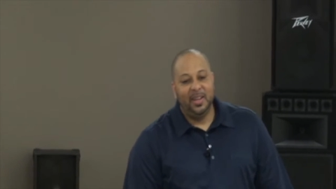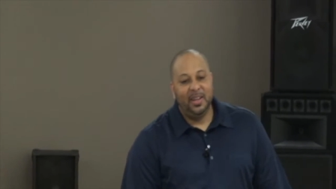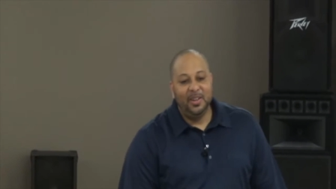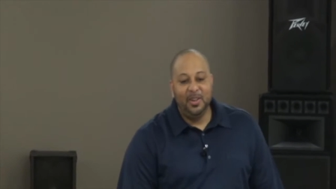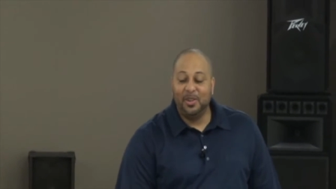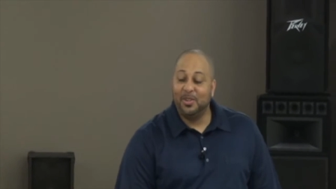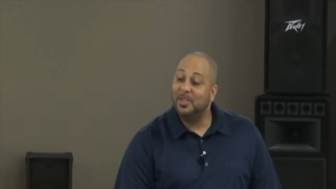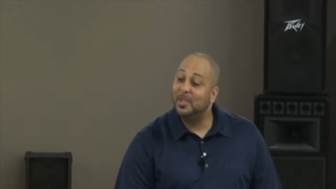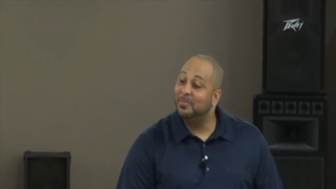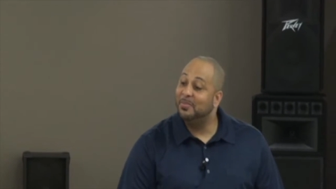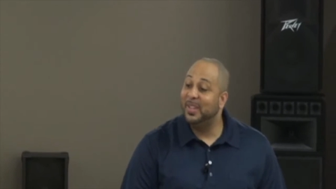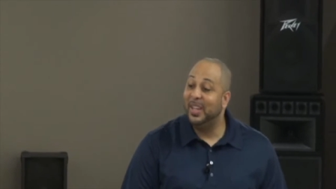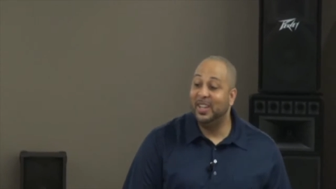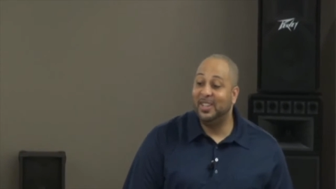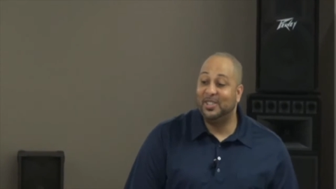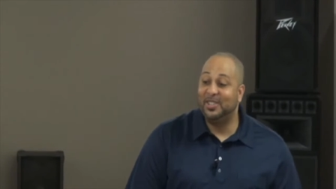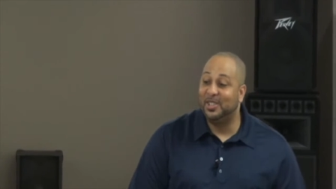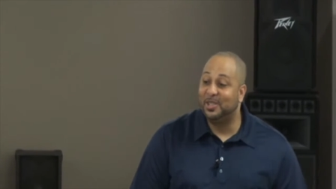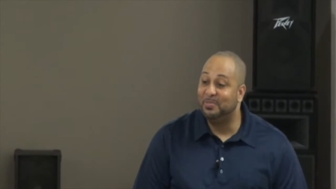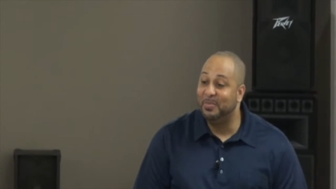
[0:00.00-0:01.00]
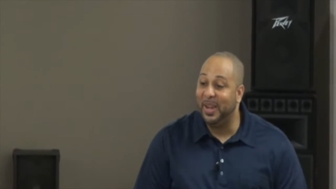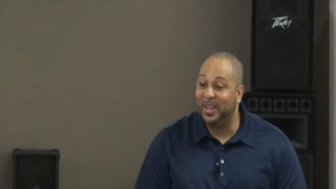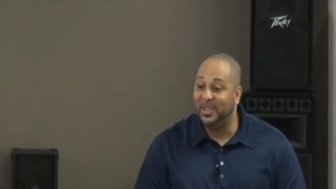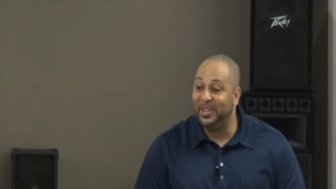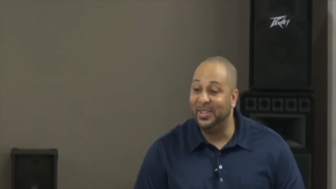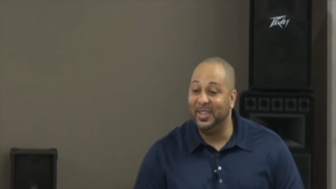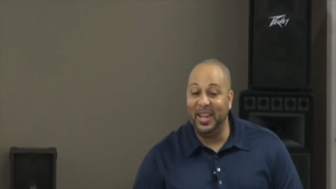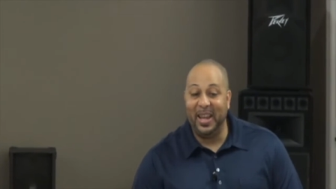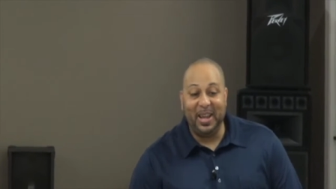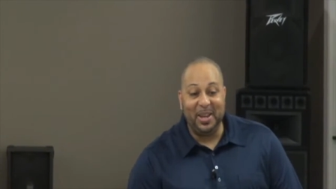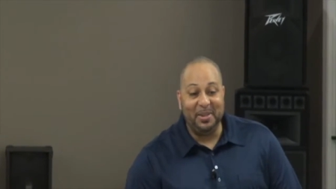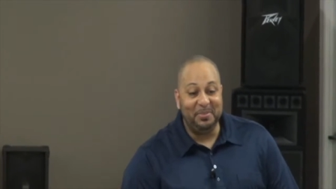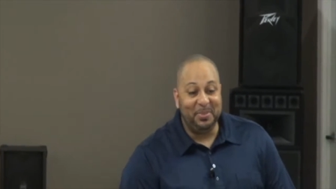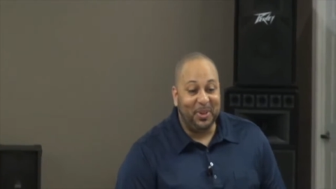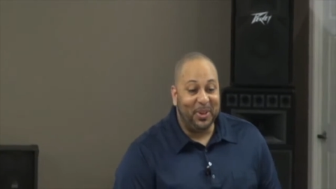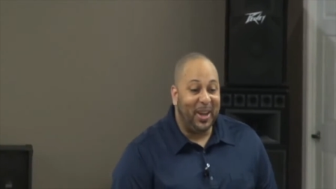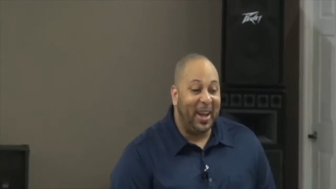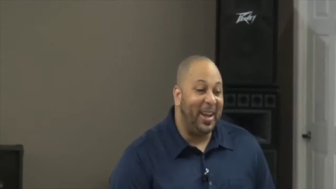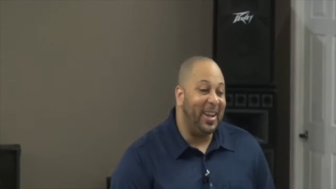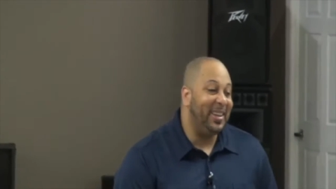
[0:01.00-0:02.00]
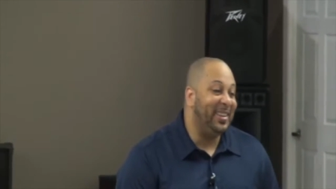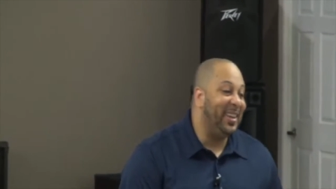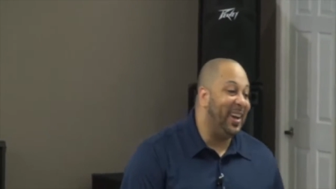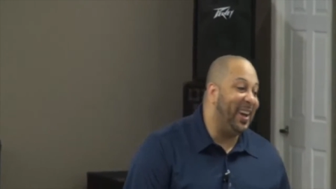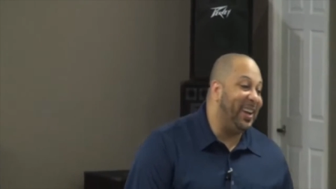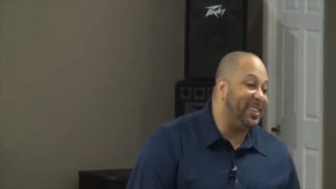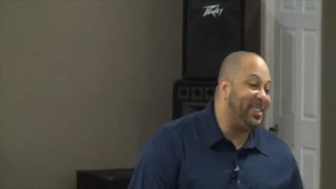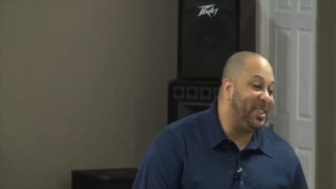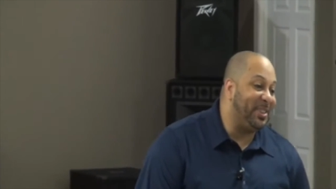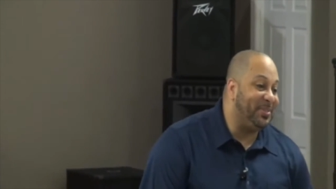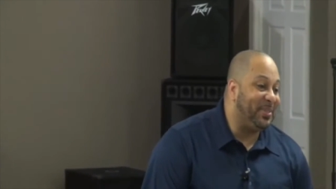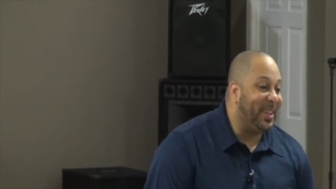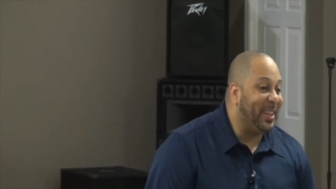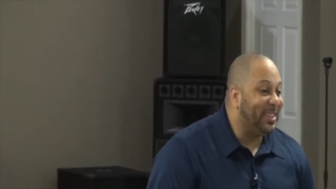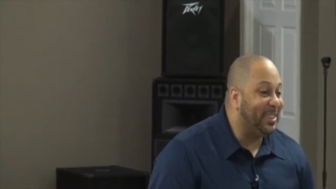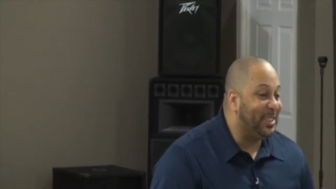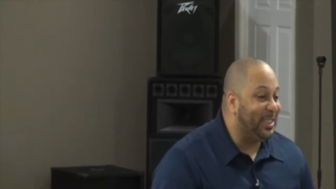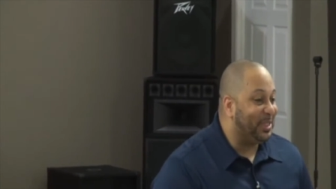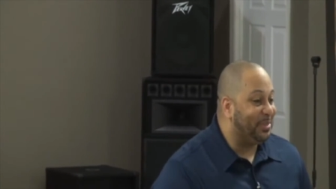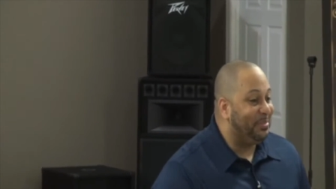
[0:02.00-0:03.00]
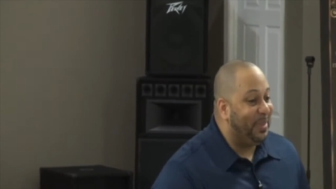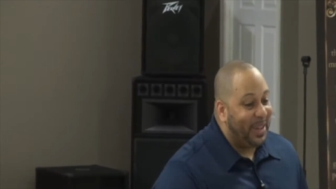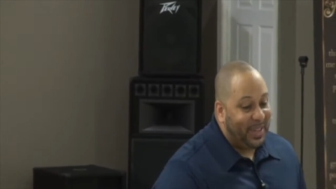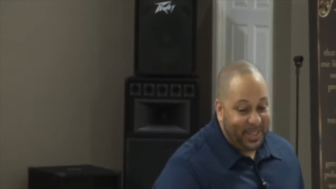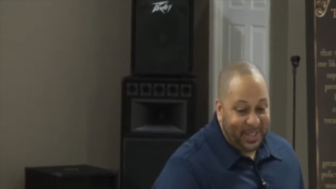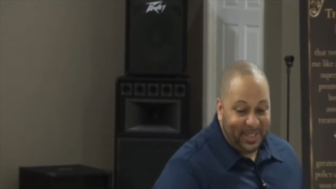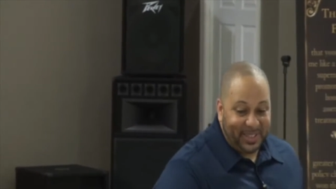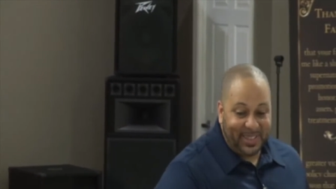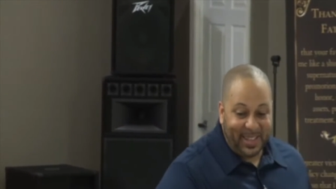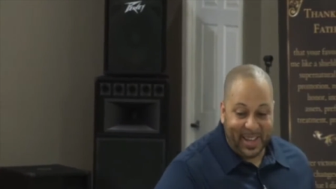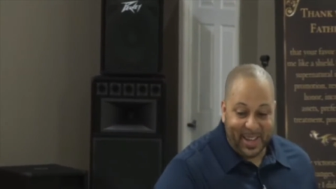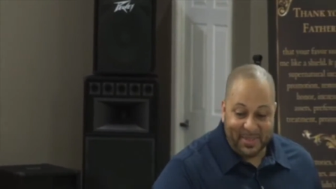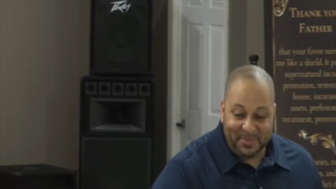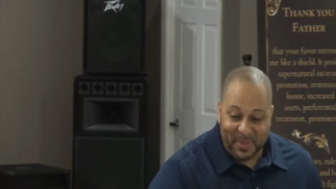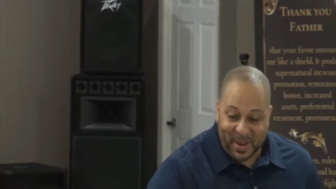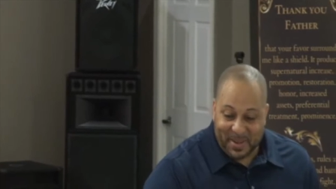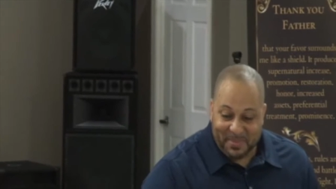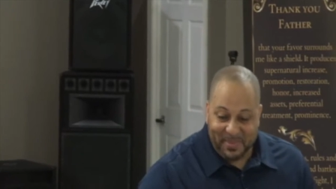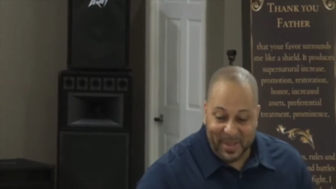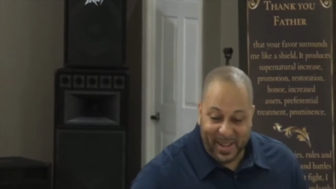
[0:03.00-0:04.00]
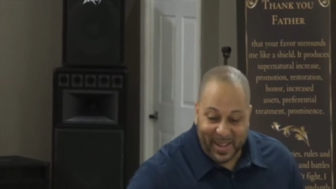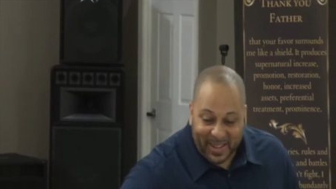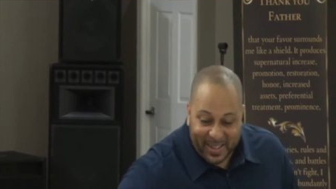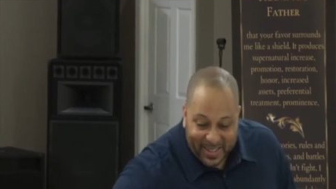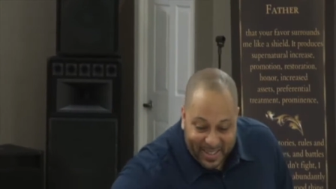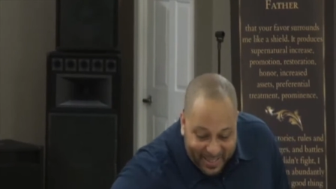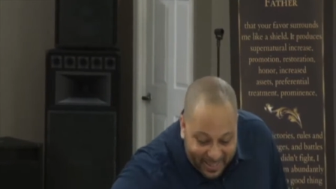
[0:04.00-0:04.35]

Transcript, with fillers: You know, some things just make your day, boy. I ain't lying. Some things just make your day, my man.